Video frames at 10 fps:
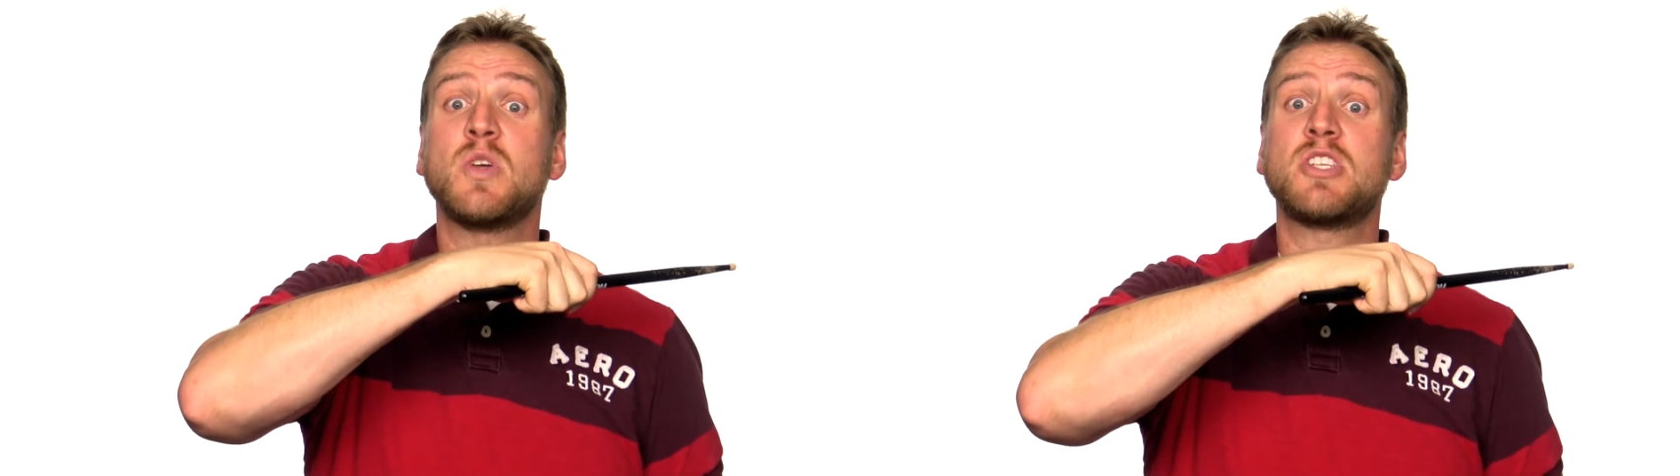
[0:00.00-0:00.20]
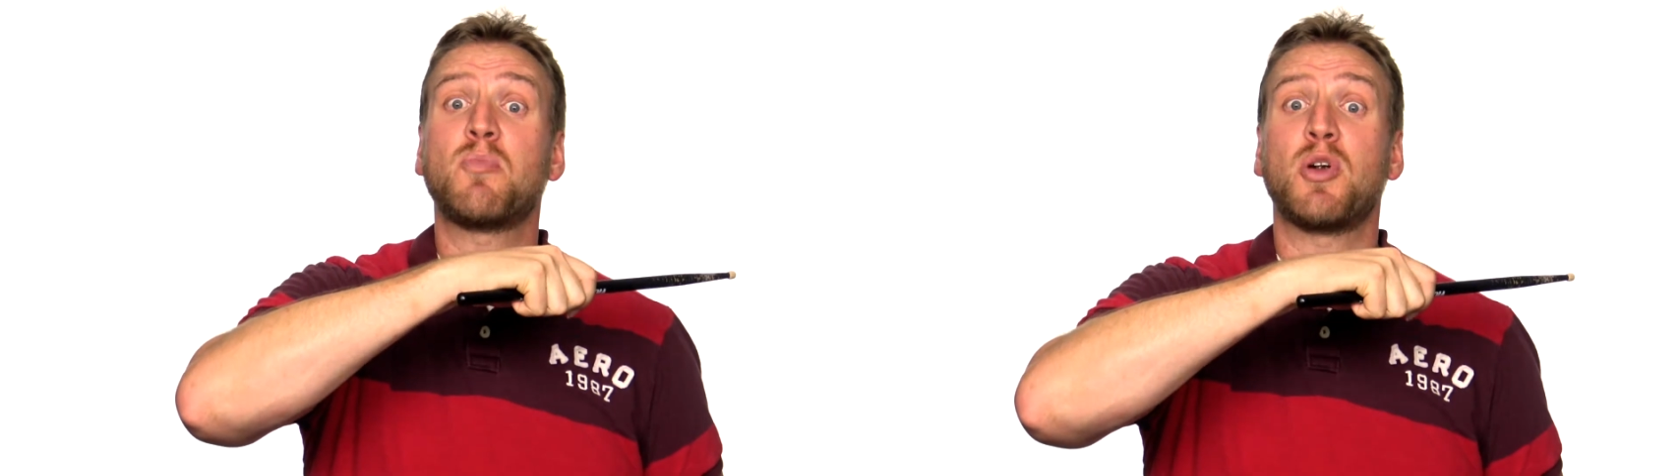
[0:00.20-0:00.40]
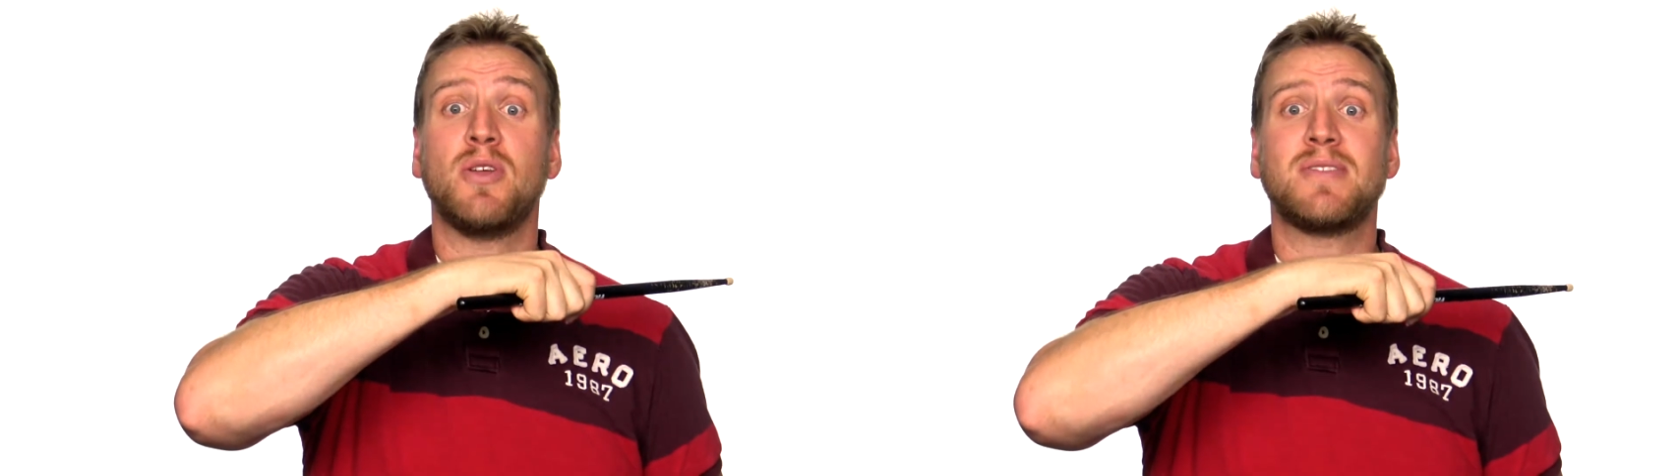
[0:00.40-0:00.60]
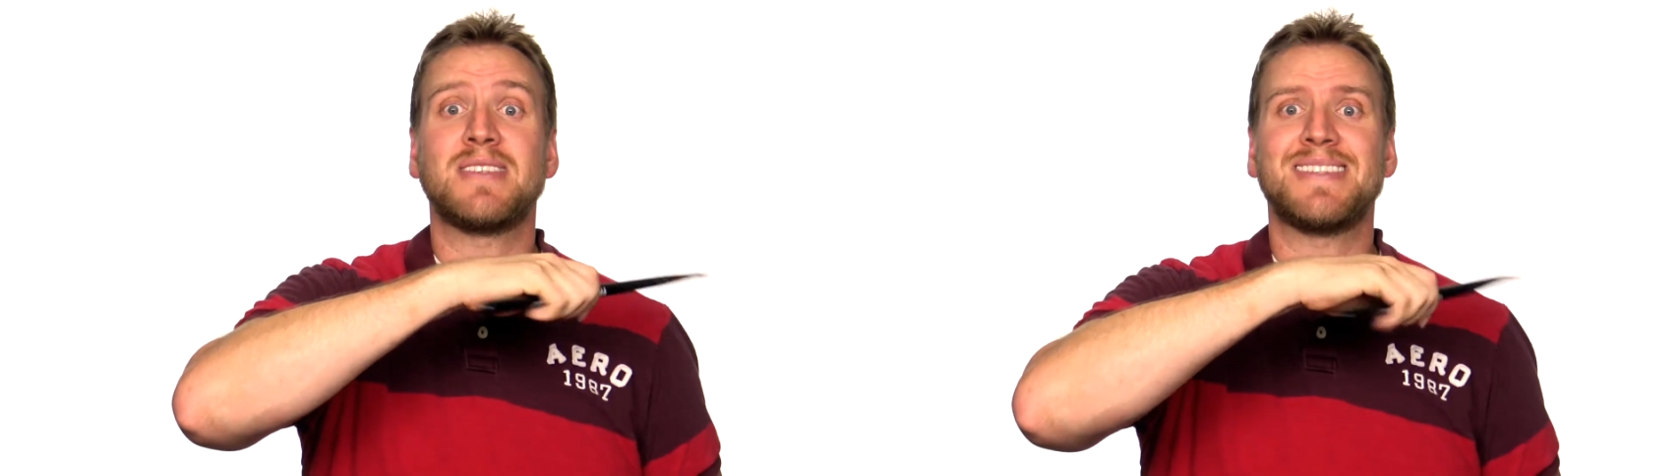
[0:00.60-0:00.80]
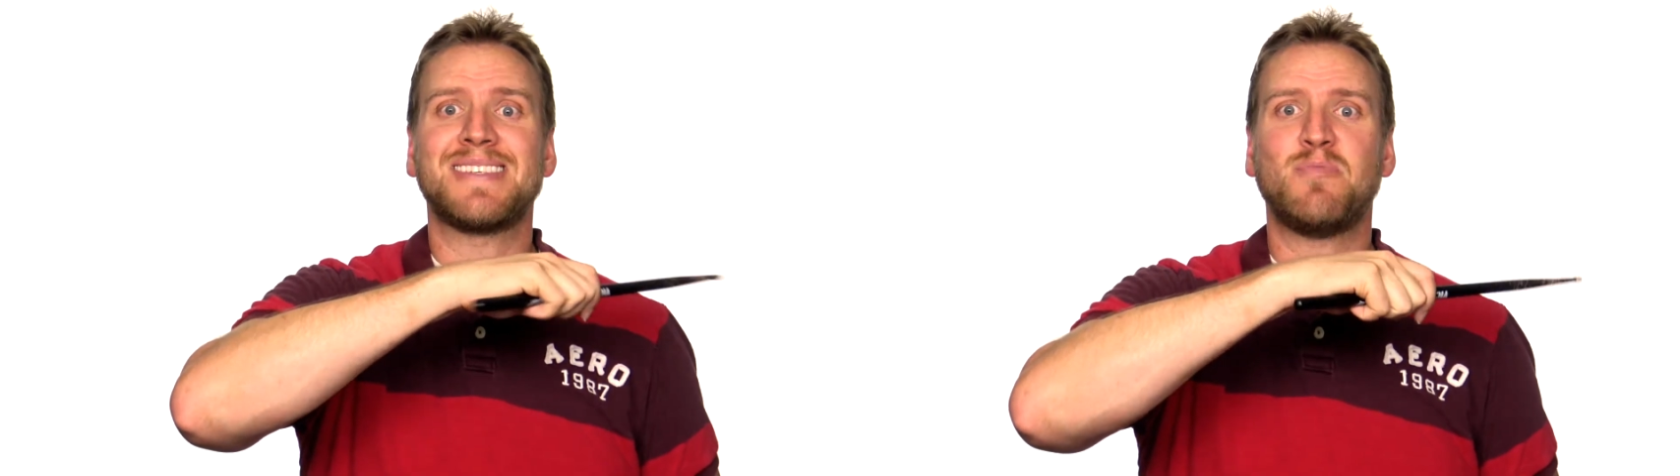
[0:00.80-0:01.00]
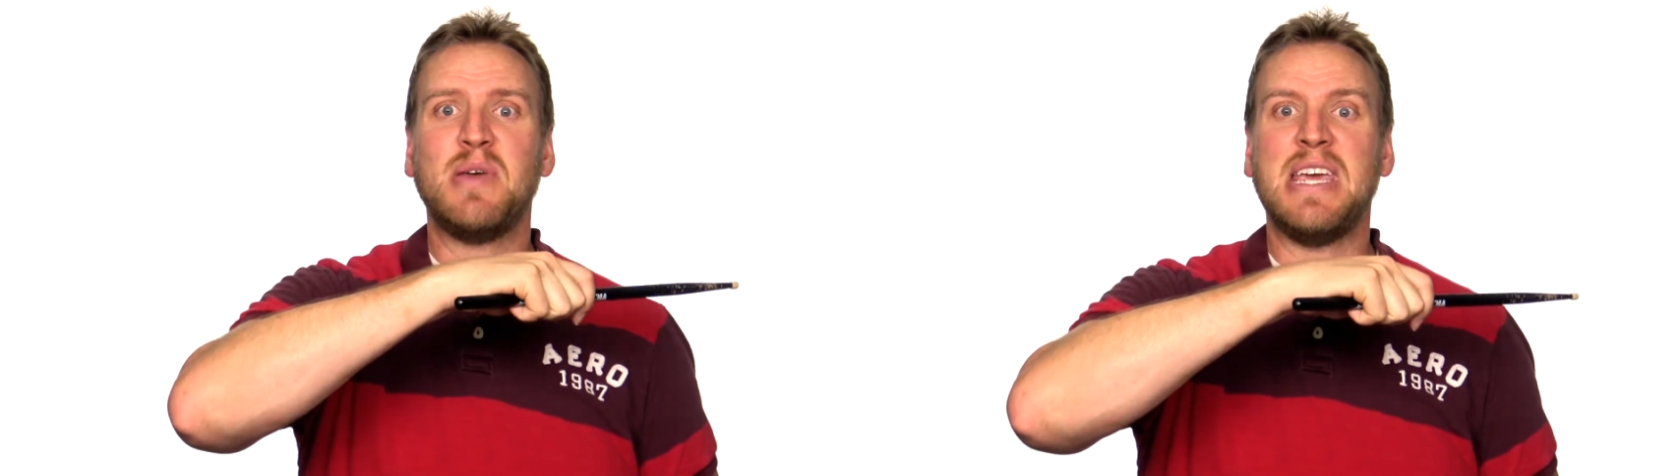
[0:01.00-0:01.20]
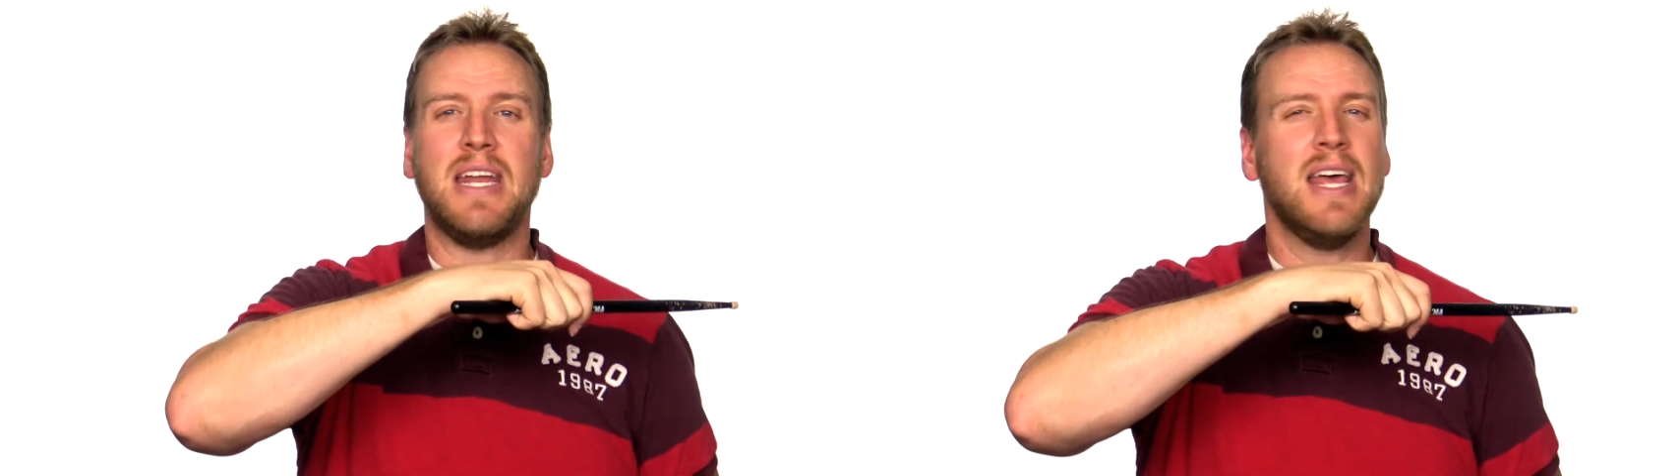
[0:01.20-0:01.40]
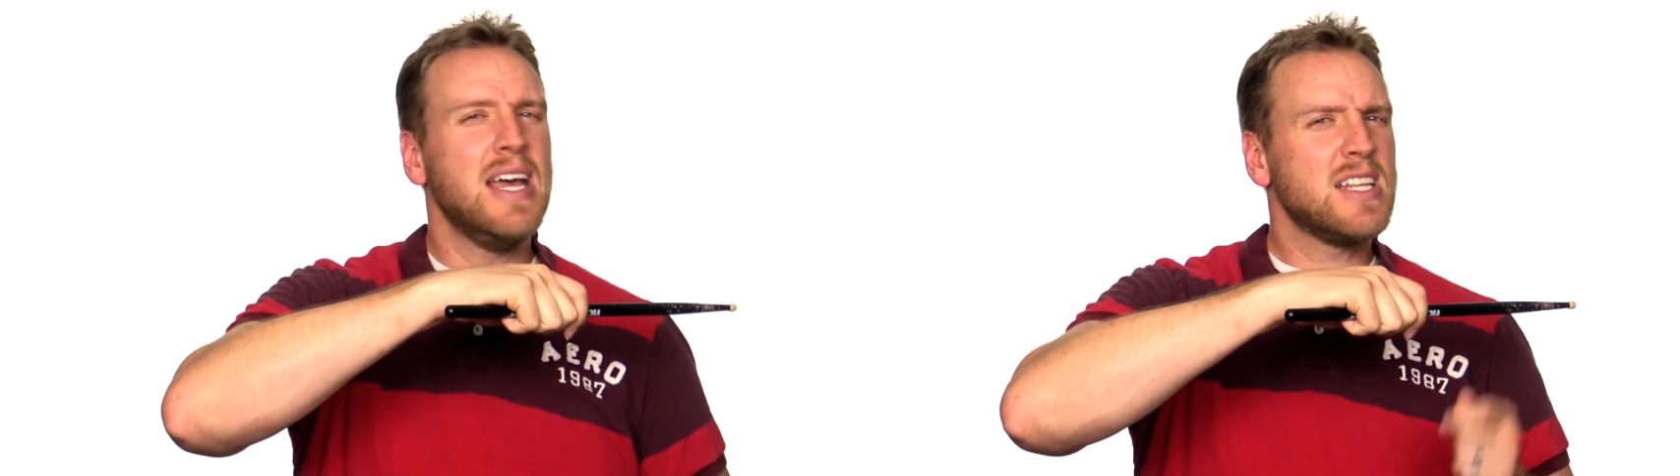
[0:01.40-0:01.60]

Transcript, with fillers: which produces the speed.